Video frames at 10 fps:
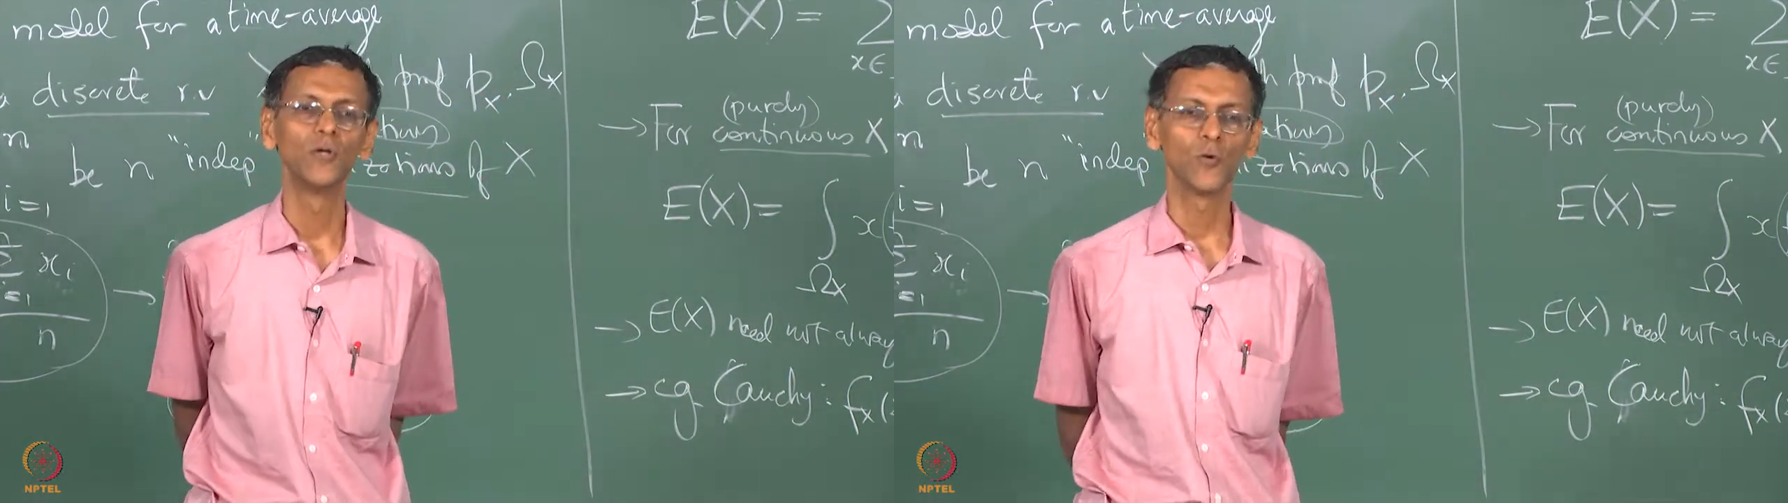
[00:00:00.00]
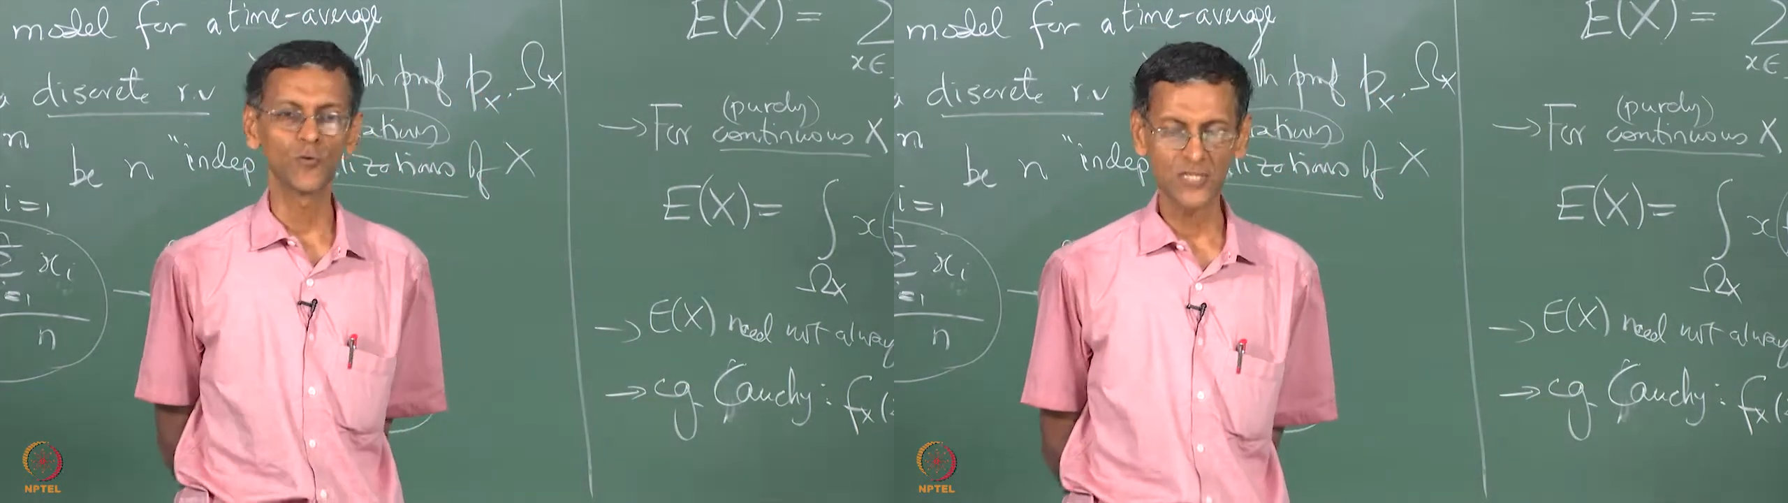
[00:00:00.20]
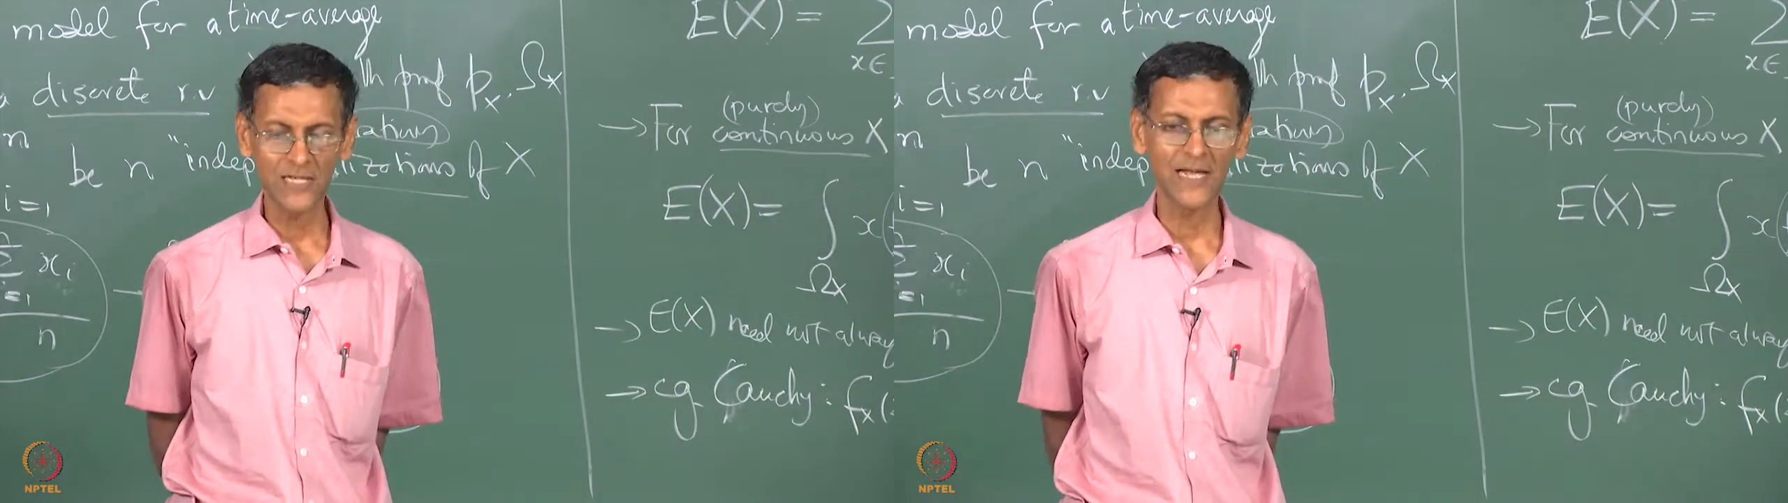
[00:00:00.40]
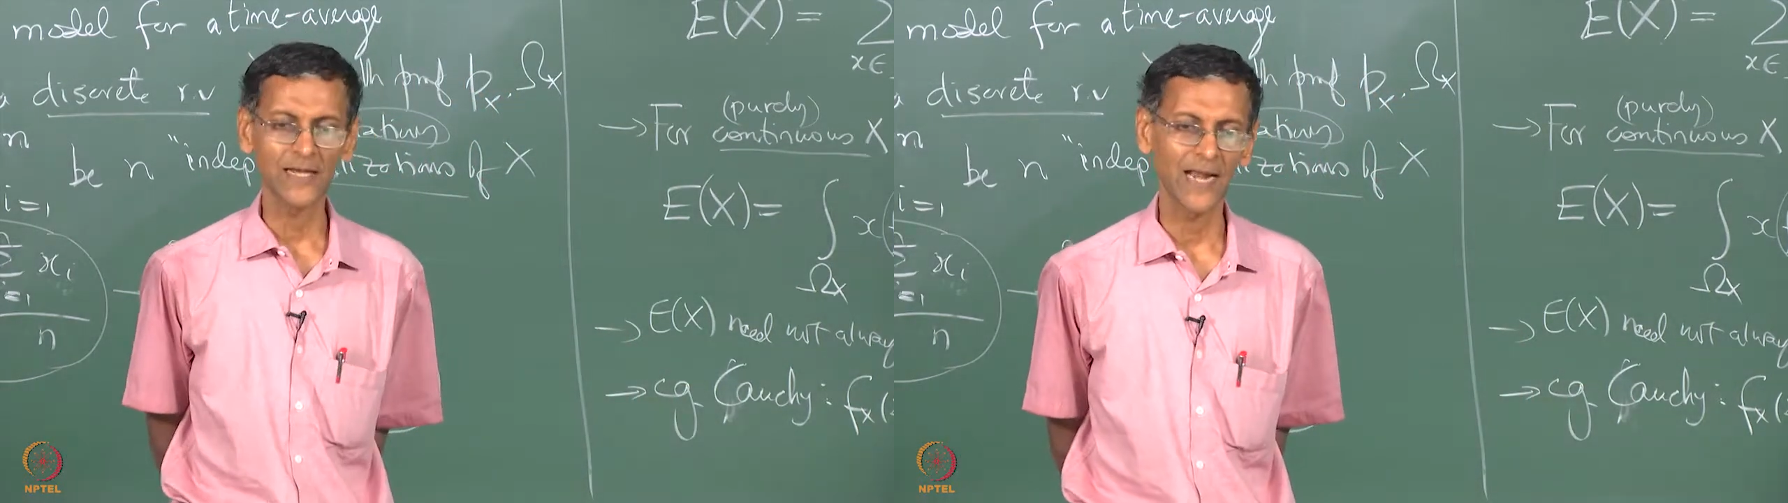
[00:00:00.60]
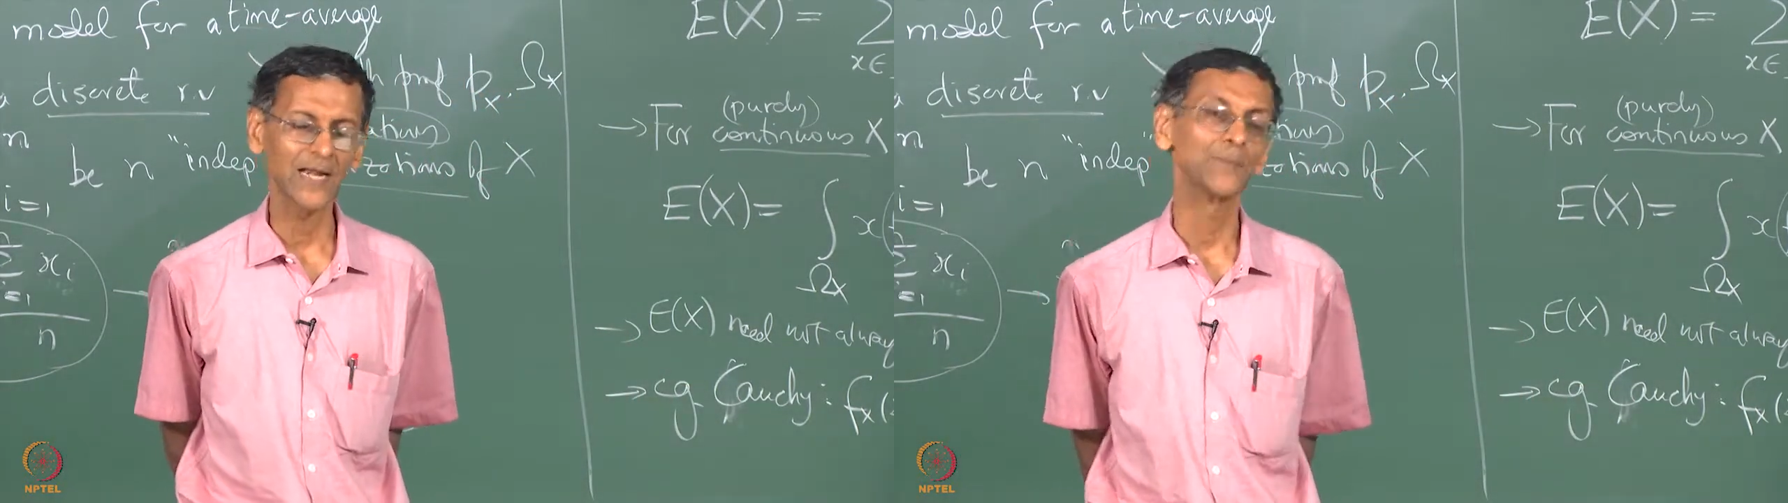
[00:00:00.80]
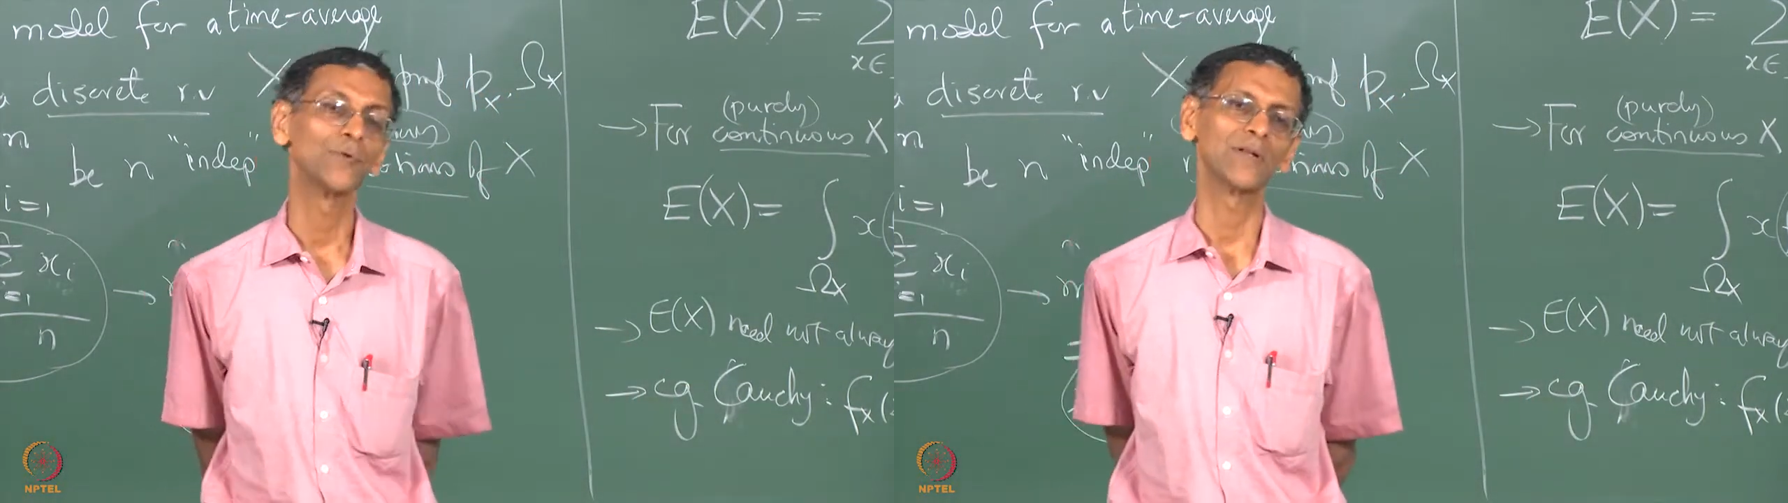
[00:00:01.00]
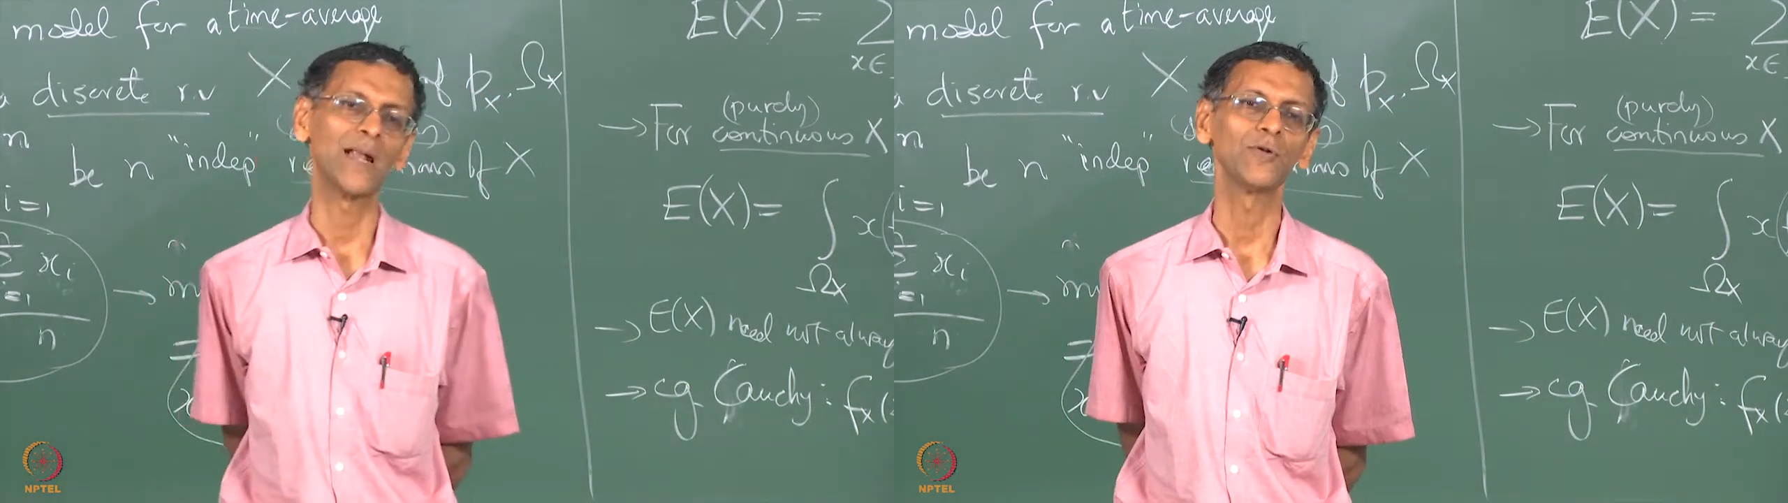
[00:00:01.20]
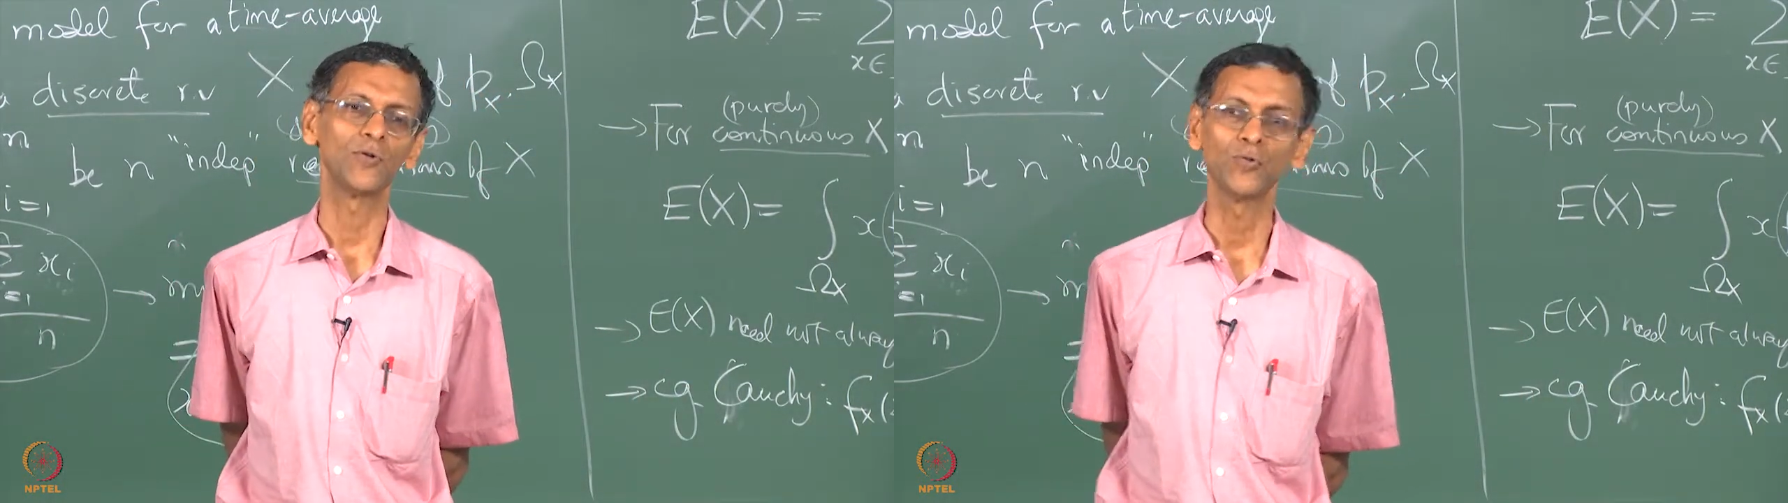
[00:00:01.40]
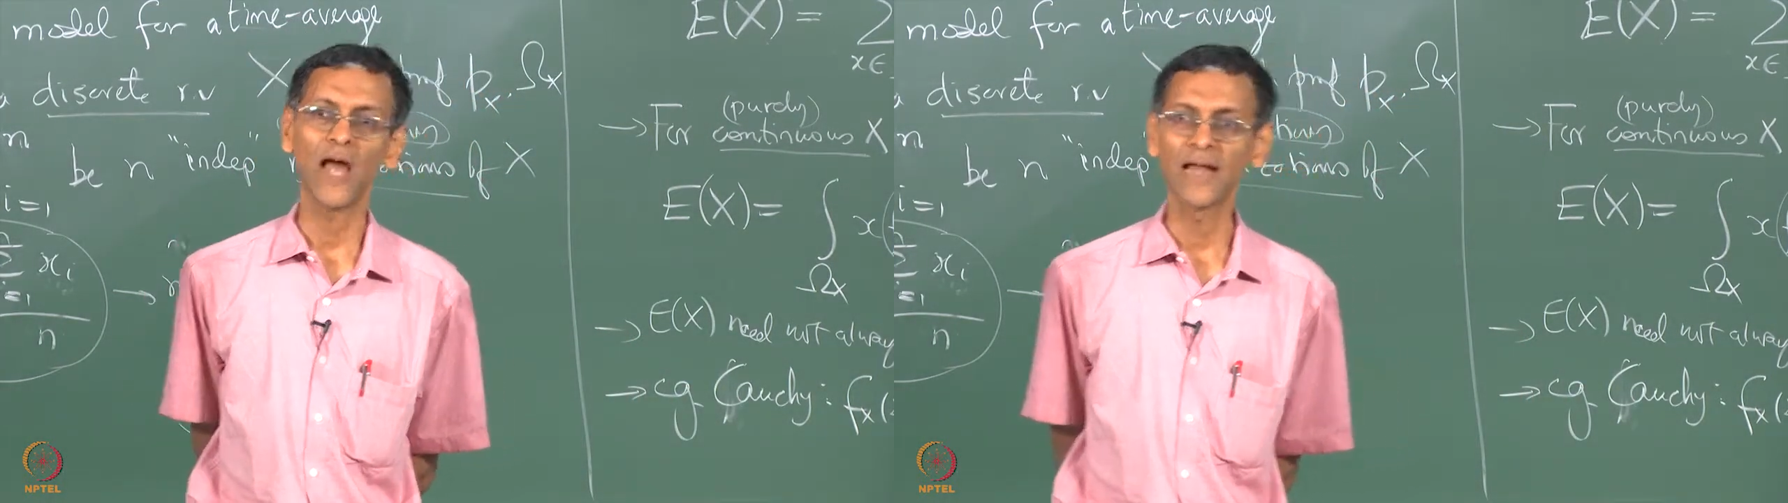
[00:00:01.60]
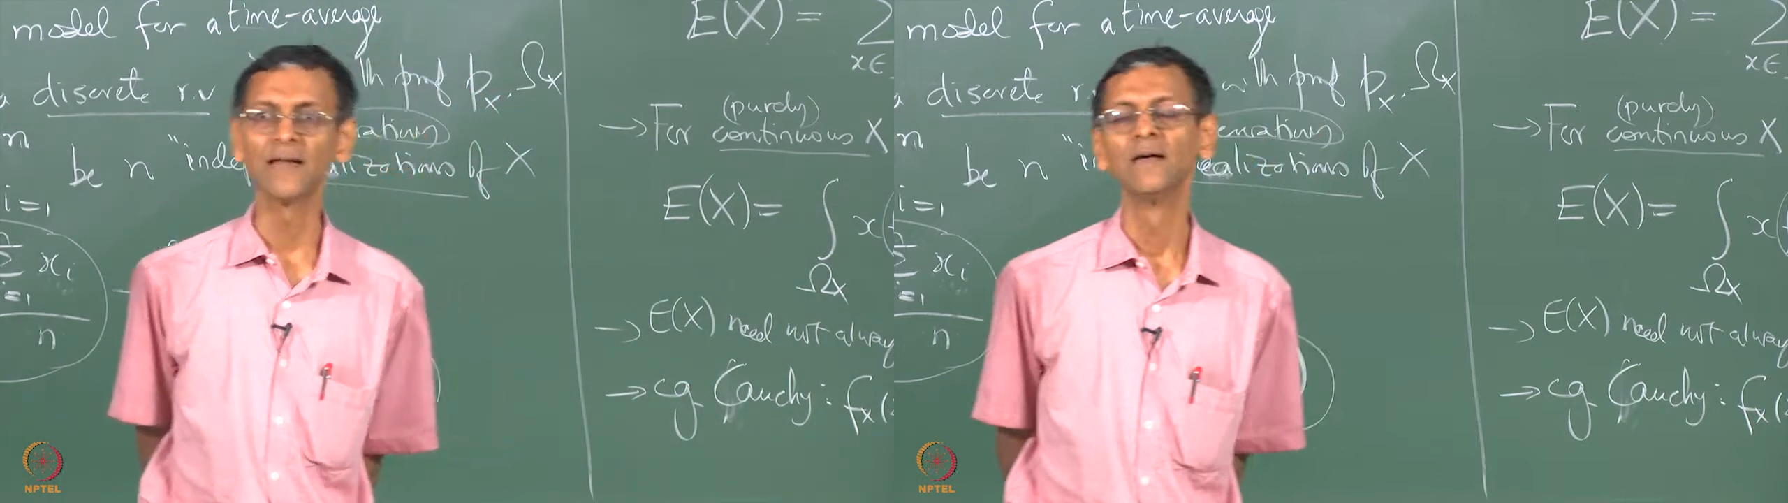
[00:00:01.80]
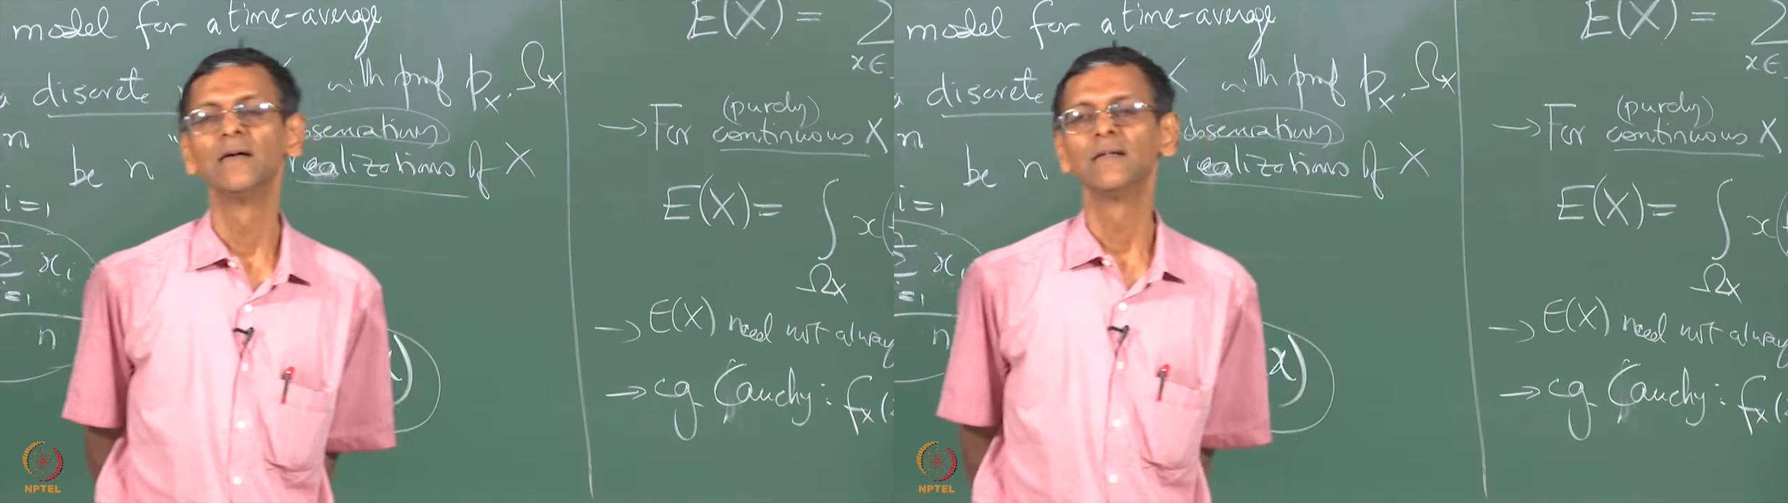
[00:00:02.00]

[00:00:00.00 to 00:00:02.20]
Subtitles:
You write a program to do that,